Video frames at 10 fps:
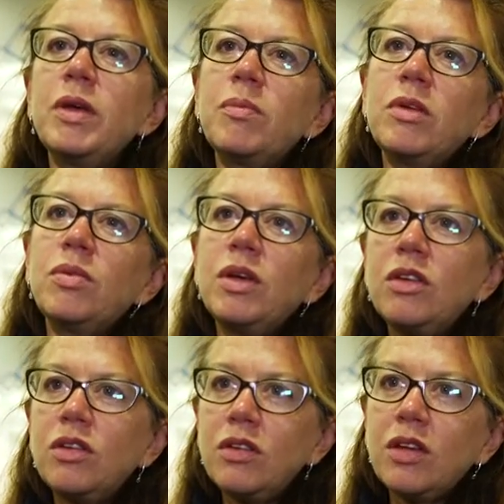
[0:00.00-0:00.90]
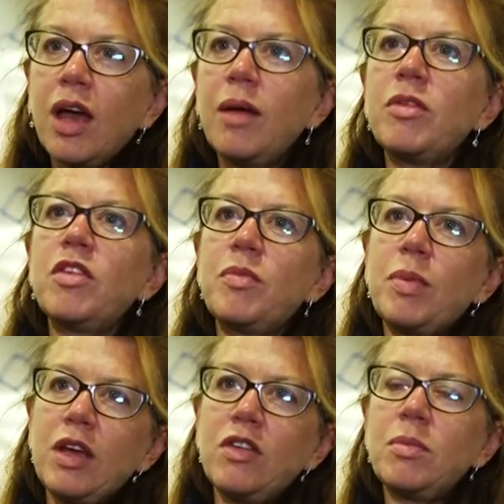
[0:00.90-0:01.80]
pick between two types of
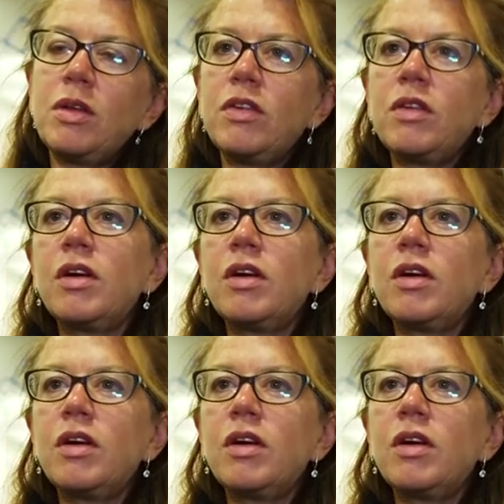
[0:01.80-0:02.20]
placements.